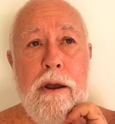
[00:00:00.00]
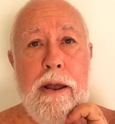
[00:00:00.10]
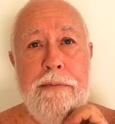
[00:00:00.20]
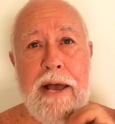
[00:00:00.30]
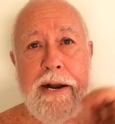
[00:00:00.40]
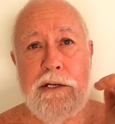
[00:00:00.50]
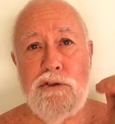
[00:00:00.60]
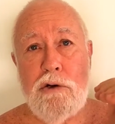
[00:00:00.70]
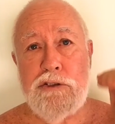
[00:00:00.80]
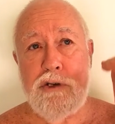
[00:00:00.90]
And that is
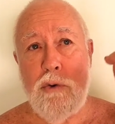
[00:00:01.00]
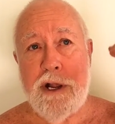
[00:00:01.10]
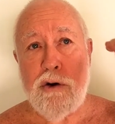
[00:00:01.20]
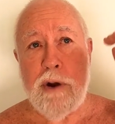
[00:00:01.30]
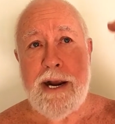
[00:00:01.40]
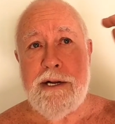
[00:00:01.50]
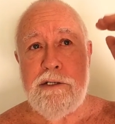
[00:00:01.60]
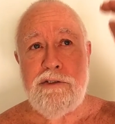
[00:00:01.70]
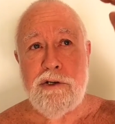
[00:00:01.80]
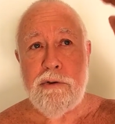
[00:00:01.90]
also a graded
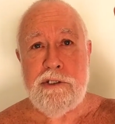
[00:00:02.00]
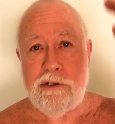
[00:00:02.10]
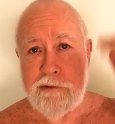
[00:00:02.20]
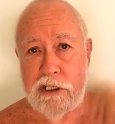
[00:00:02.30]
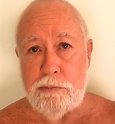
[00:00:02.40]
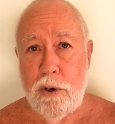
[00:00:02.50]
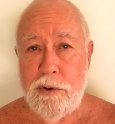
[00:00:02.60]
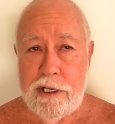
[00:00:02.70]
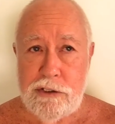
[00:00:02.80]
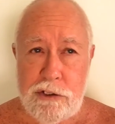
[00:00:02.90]
series of
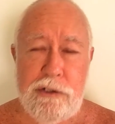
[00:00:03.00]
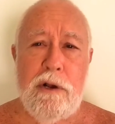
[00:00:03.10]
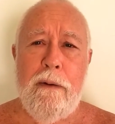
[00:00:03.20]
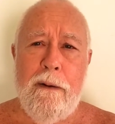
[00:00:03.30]
experiences,